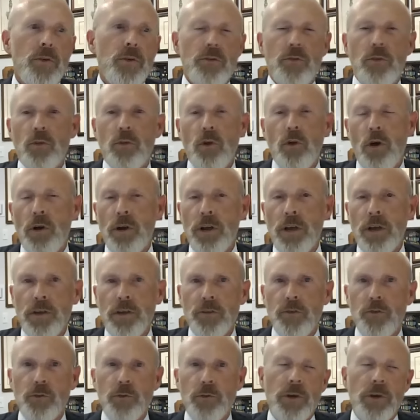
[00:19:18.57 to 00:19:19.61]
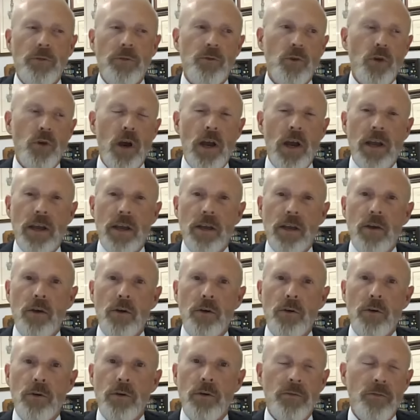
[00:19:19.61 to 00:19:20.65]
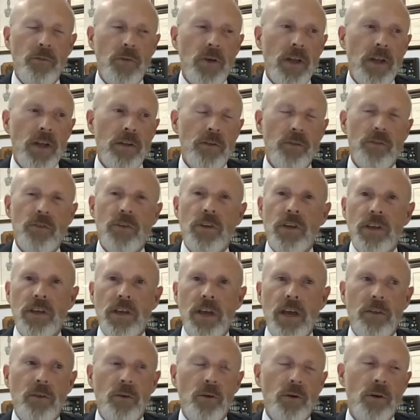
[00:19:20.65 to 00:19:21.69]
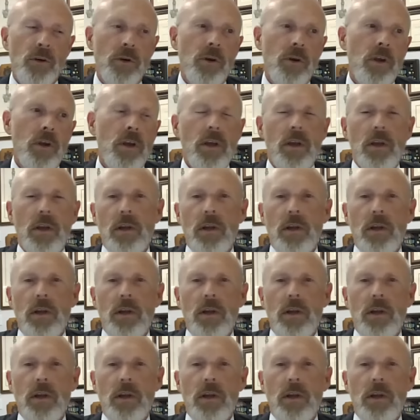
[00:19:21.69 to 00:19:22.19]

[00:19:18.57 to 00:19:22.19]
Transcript: there's a long history of trying co-defendants together.